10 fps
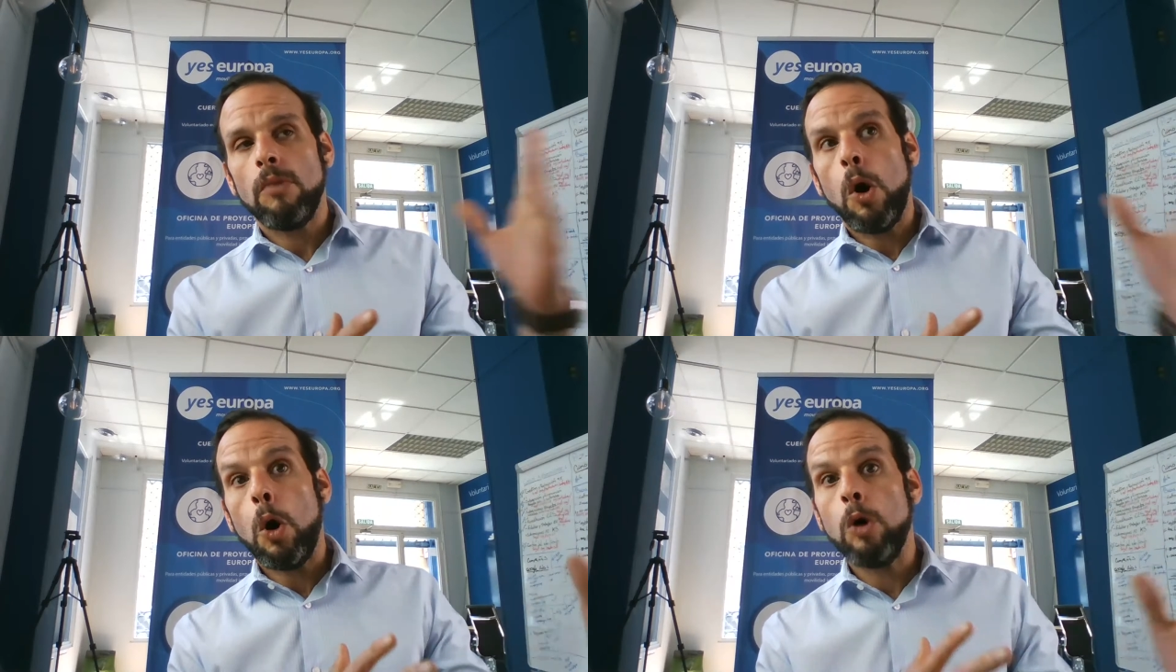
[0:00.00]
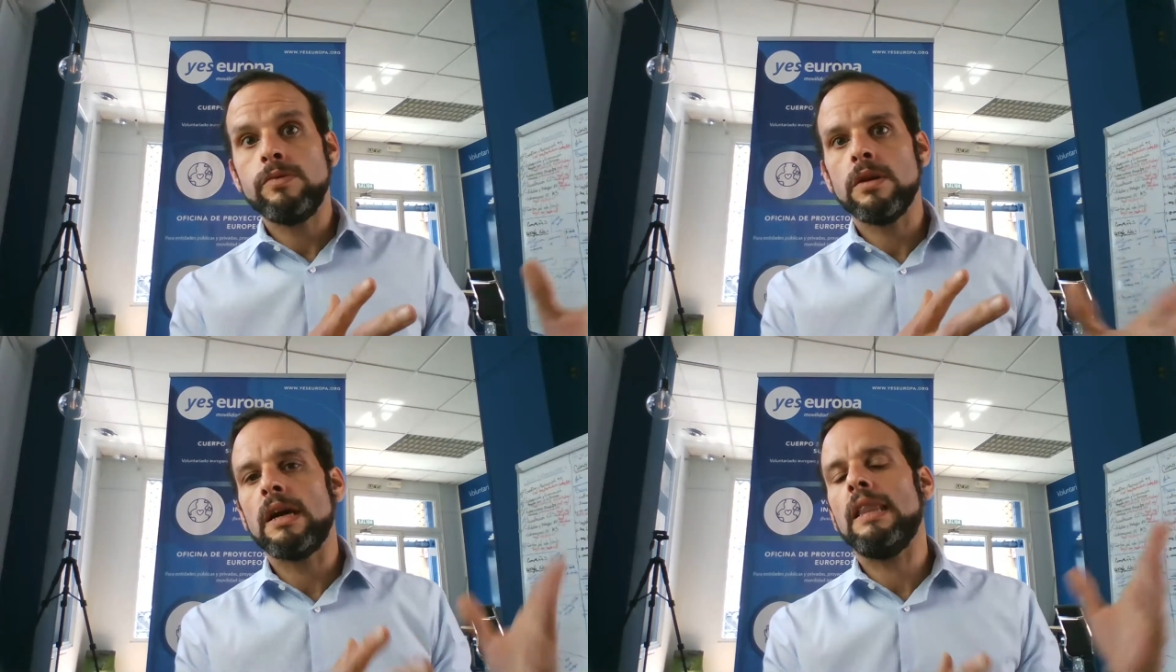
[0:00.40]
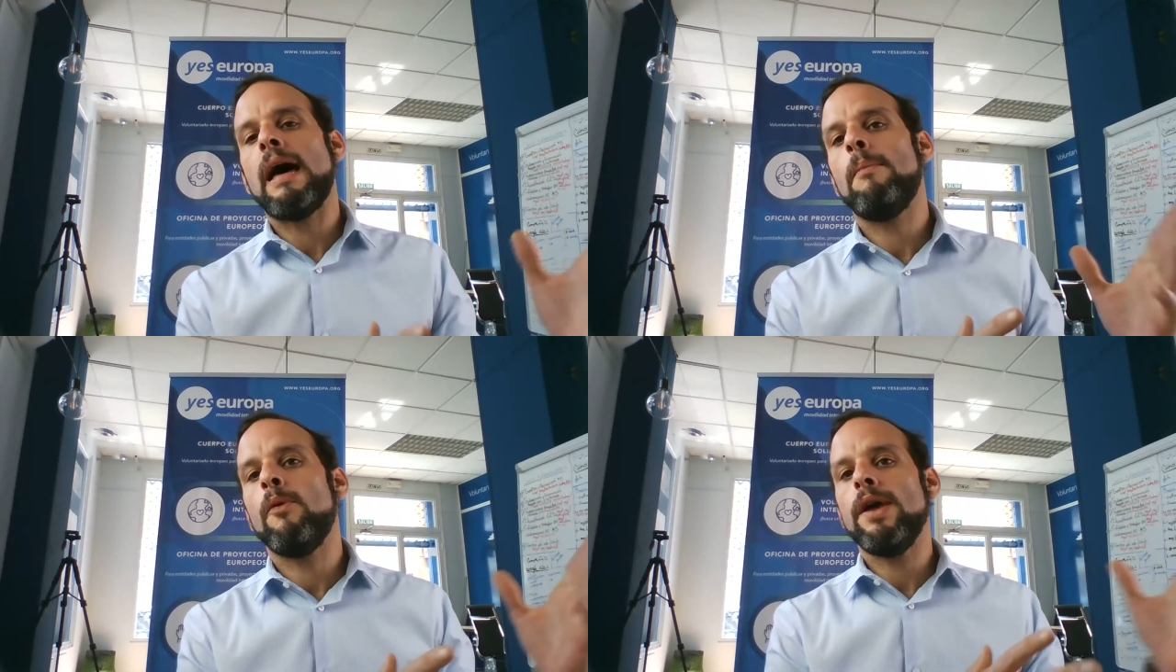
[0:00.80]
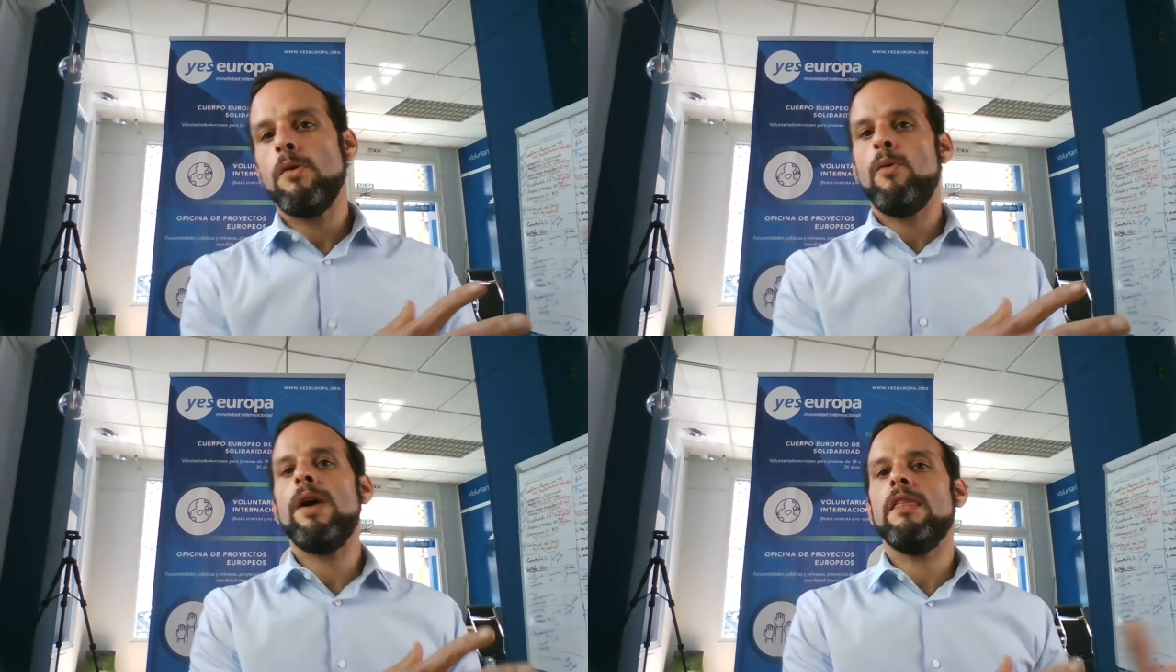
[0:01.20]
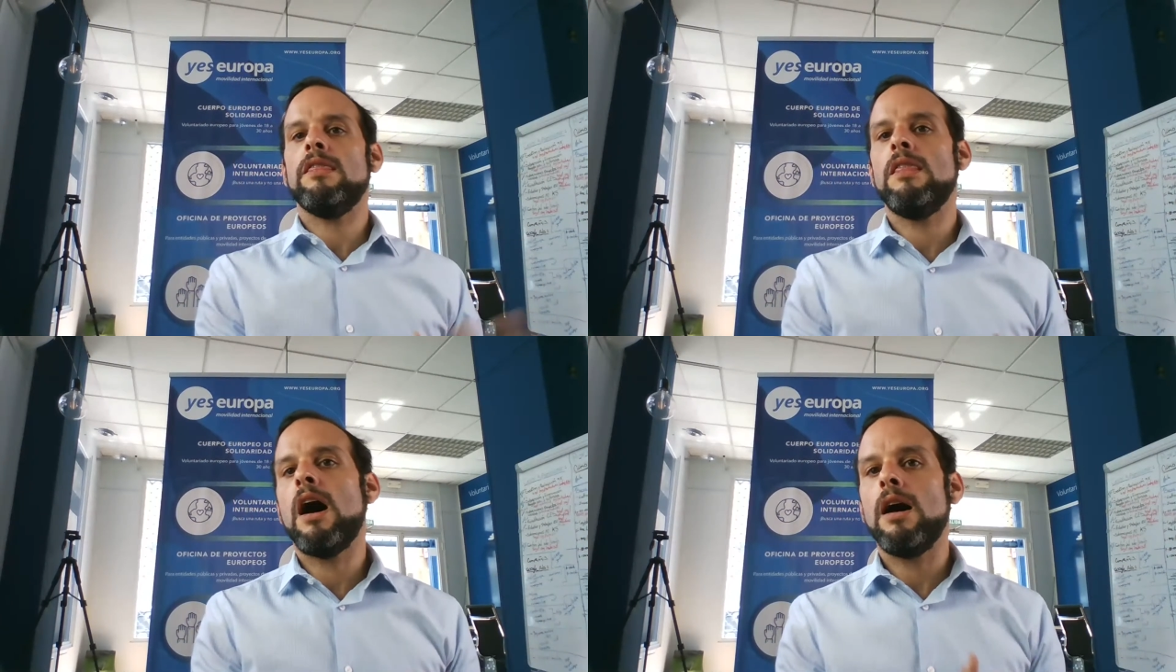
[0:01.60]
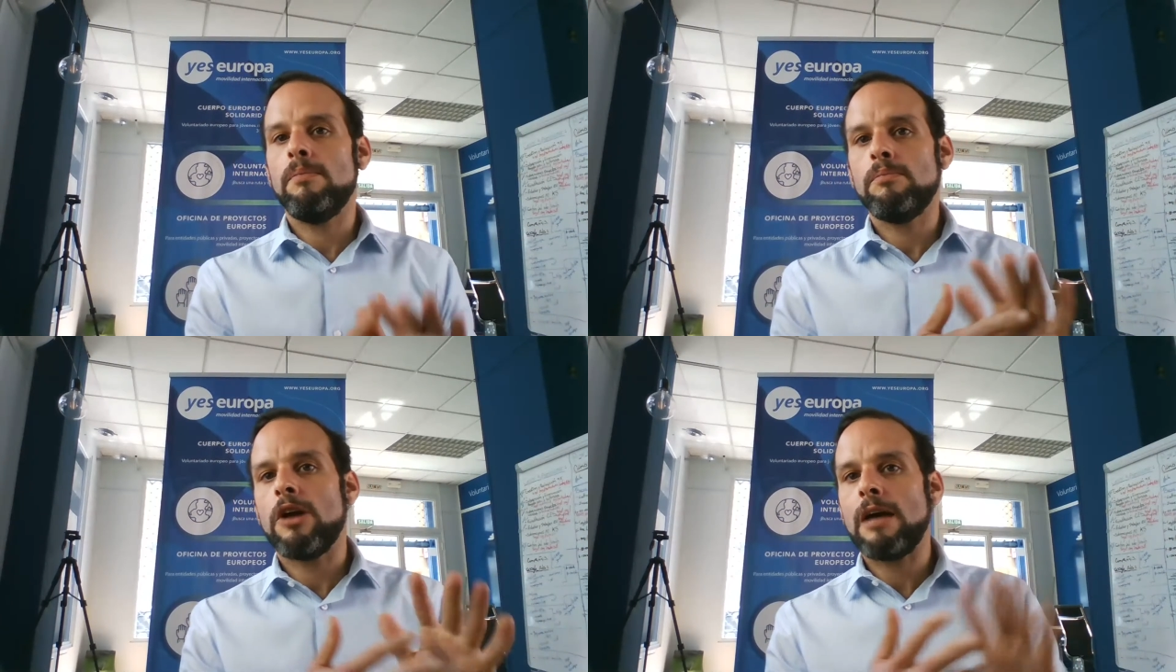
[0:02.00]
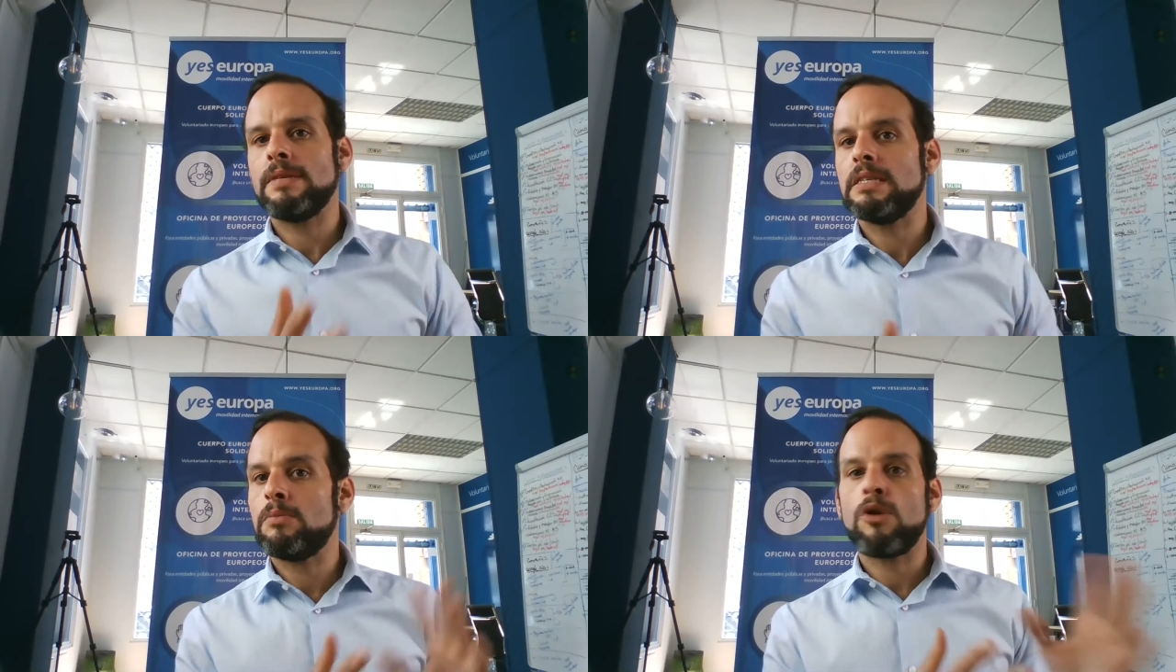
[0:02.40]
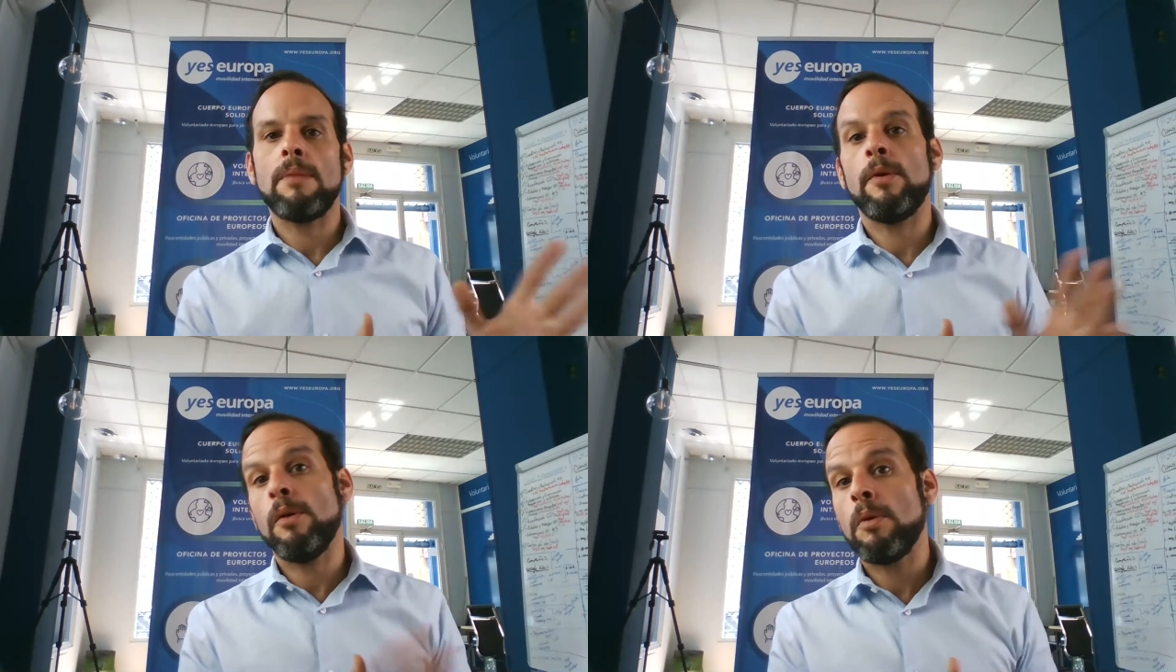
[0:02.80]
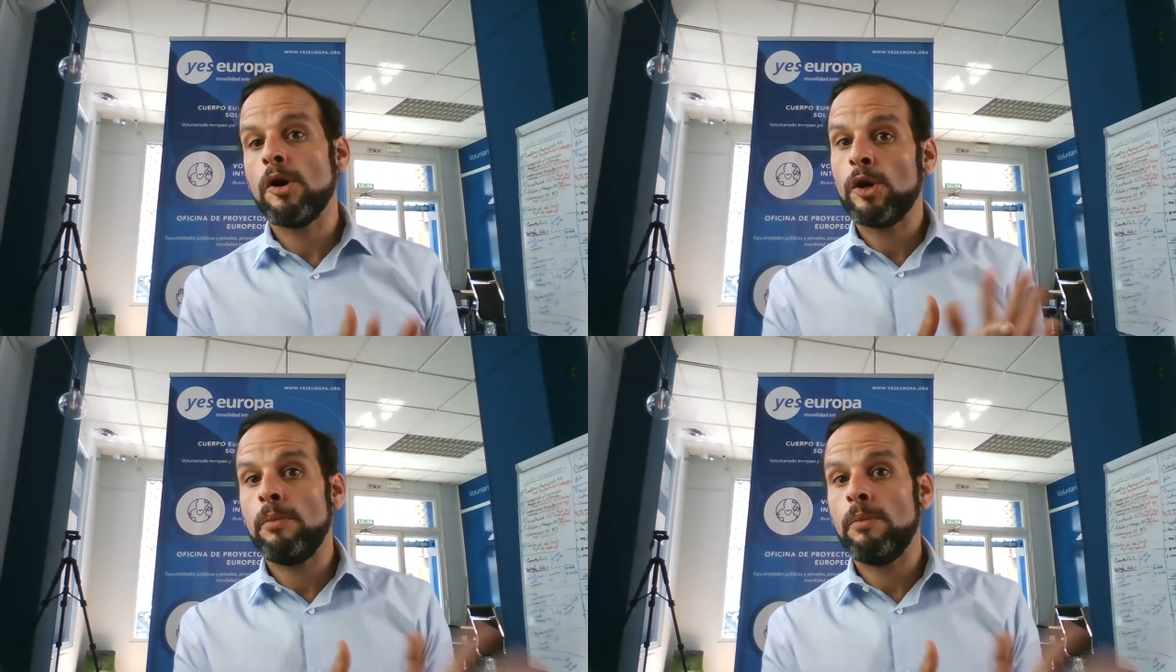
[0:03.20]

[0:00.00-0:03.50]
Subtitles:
hope to collaborate with, not perhaps as a primary partner,